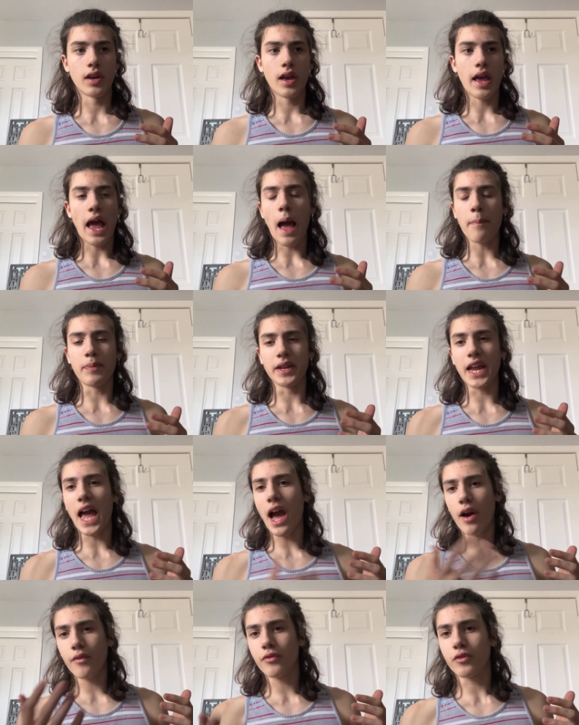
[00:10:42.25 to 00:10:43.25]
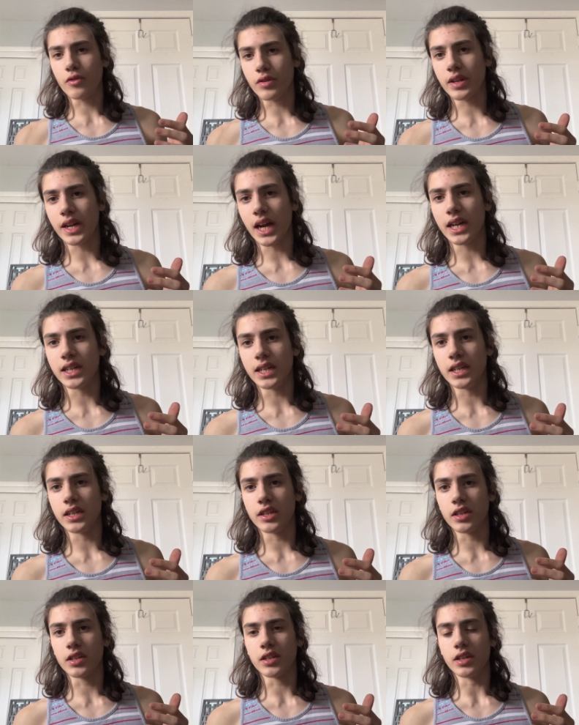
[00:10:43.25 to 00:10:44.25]
happened after the
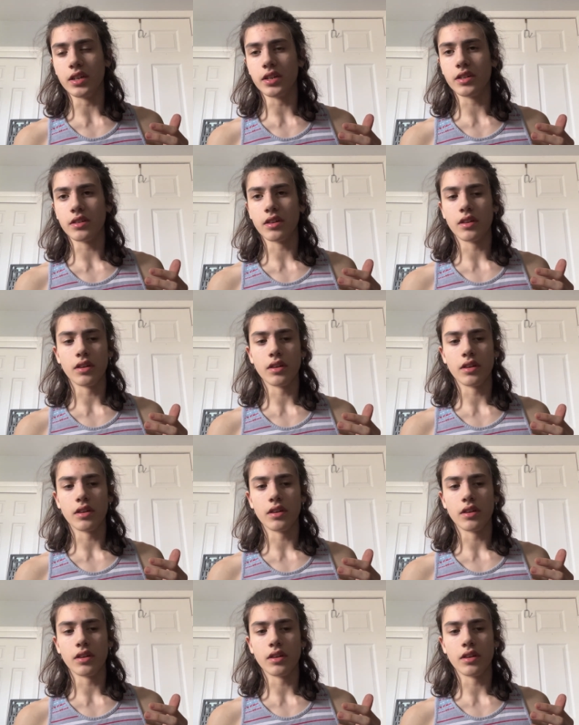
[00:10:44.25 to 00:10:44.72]
1960s,